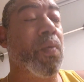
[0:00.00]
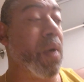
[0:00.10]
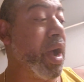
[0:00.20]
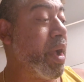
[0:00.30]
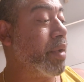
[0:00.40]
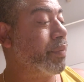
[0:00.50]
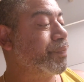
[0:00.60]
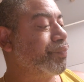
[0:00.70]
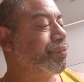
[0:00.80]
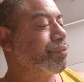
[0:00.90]
Why?
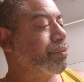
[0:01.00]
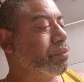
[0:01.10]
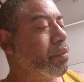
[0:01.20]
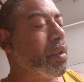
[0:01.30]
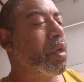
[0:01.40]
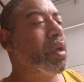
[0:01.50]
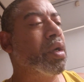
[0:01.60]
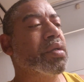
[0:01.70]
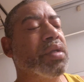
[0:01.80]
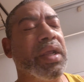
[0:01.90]

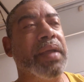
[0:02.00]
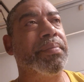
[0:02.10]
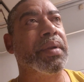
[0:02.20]
Because it ain't